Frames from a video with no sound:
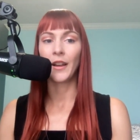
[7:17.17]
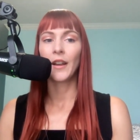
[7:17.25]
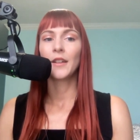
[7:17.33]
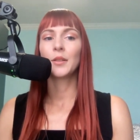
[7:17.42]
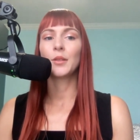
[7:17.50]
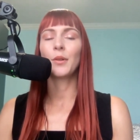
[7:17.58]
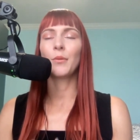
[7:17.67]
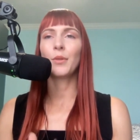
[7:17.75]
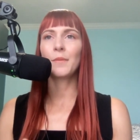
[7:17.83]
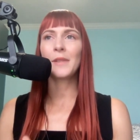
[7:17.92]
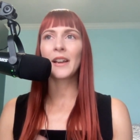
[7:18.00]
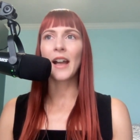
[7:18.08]
So it
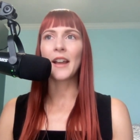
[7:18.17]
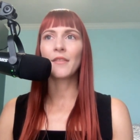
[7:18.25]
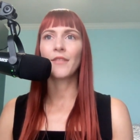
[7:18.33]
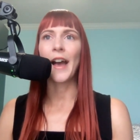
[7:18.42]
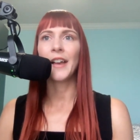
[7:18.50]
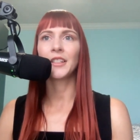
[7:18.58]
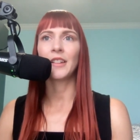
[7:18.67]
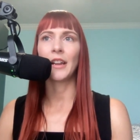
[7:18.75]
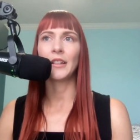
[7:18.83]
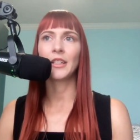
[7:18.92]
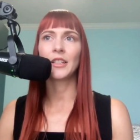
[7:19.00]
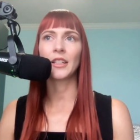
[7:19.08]
would be kind of
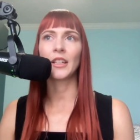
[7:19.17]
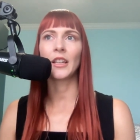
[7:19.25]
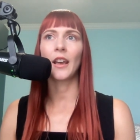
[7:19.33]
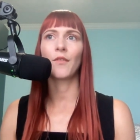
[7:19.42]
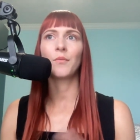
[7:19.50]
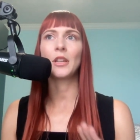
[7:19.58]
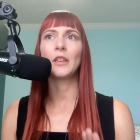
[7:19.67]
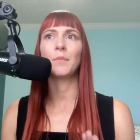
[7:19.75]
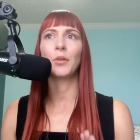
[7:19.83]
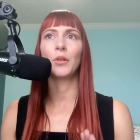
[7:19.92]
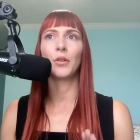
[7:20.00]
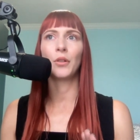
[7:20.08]
fascinating to see if
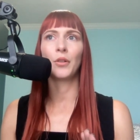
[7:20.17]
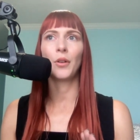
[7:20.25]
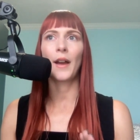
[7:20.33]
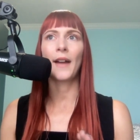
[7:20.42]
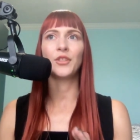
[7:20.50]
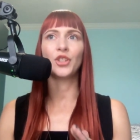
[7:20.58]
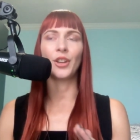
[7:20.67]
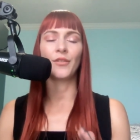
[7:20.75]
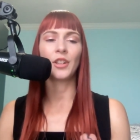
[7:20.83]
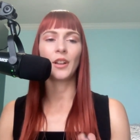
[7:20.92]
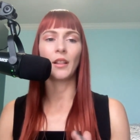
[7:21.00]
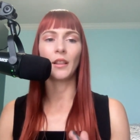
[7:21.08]
people have
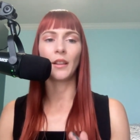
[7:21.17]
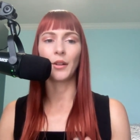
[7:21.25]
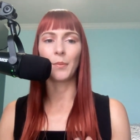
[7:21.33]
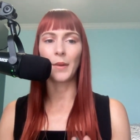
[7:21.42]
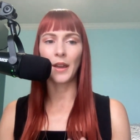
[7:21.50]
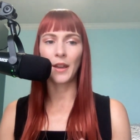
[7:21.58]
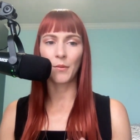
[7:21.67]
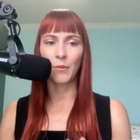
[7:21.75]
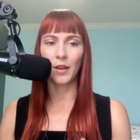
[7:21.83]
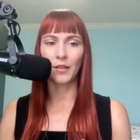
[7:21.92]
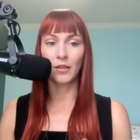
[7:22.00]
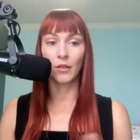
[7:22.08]
shifted a little bit
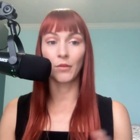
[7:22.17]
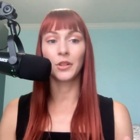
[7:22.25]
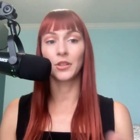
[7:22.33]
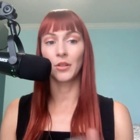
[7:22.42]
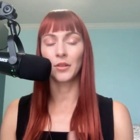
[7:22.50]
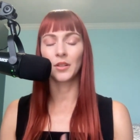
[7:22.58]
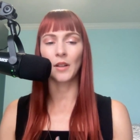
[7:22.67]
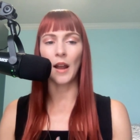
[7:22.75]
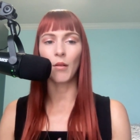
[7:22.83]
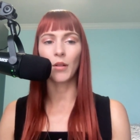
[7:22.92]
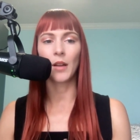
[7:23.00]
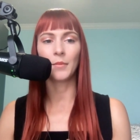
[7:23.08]
with the results and
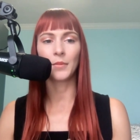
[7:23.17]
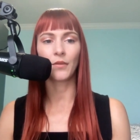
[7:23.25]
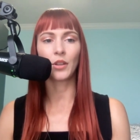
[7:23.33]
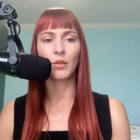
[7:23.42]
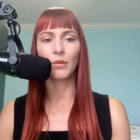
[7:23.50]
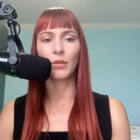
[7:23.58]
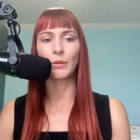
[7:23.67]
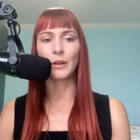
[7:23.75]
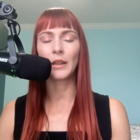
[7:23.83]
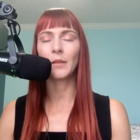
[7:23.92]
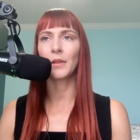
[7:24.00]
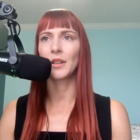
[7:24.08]
outcomes of
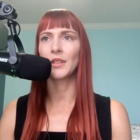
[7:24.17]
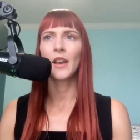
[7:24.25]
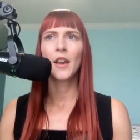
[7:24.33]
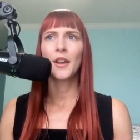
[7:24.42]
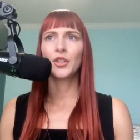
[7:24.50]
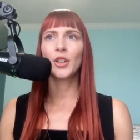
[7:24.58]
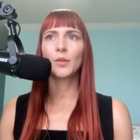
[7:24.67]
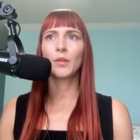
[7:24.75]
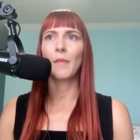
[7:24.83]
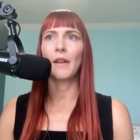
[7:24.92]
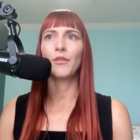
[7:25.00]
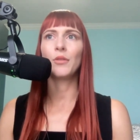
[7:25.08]
Q3. Because just with
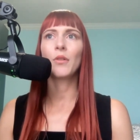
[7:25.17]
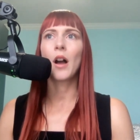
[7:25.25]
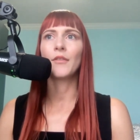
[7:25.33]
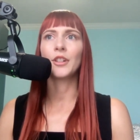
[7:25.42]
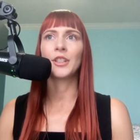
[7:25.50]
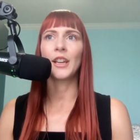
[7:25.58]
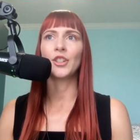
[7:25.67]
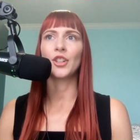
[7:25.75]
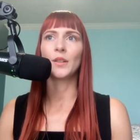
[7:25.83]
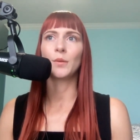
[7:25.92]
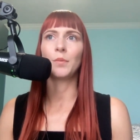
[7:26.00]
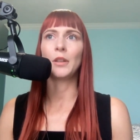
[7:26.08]
my few
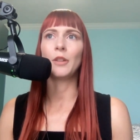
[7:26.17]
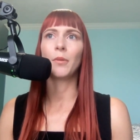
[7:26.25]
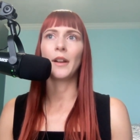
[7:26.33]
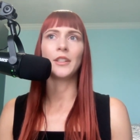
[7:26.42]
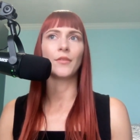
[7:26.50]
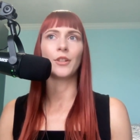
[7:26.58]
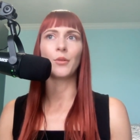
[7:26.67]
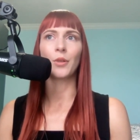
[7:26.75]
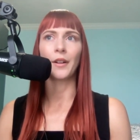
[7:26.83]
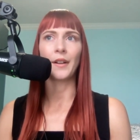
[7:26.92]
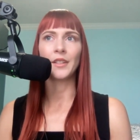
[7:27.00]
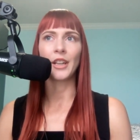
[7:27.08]
conversations with people at different
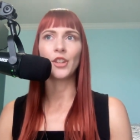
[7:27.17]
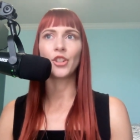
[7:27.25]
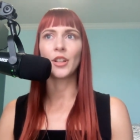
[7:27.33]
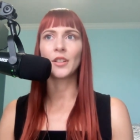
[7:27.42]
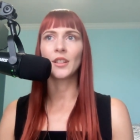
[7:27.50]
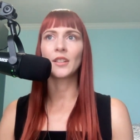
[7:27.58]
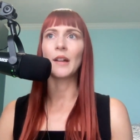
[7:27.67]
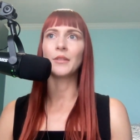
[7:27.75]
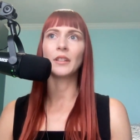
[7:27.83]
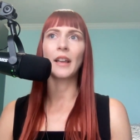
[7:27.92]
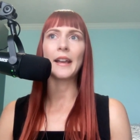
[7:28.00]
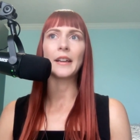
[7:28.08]
organizations, it
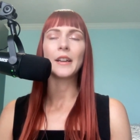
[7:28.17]
sounded like